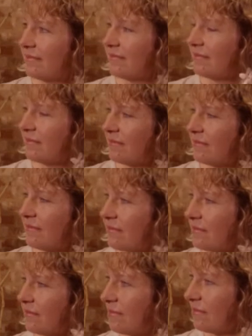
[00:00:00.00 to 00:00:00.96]

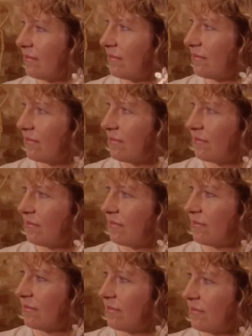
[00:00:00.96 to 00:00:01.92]

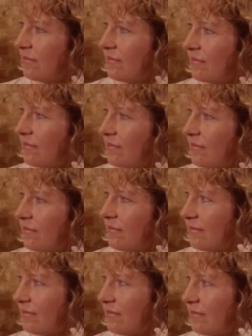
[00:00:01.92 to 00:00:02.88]

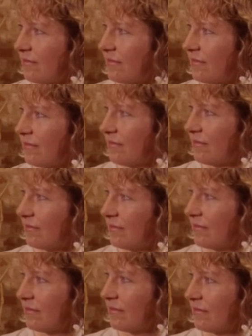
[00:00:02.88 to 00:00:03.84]

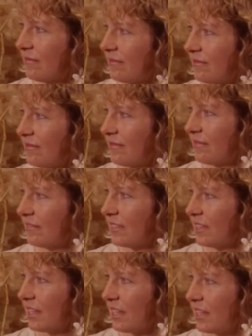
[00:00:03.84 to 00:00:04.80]

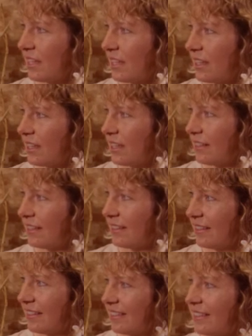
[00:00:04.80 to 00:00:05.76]

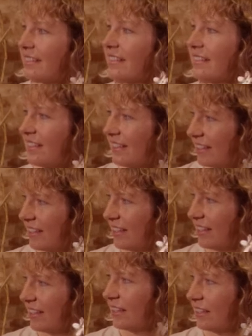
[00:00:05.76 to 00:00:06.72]

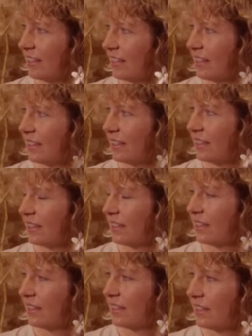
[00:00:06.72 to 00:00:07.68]

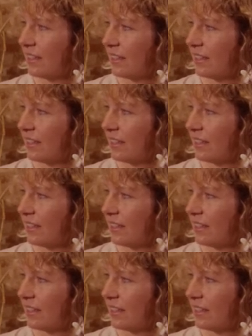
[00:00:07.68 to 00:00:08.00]
No words are spoken by the person on screen.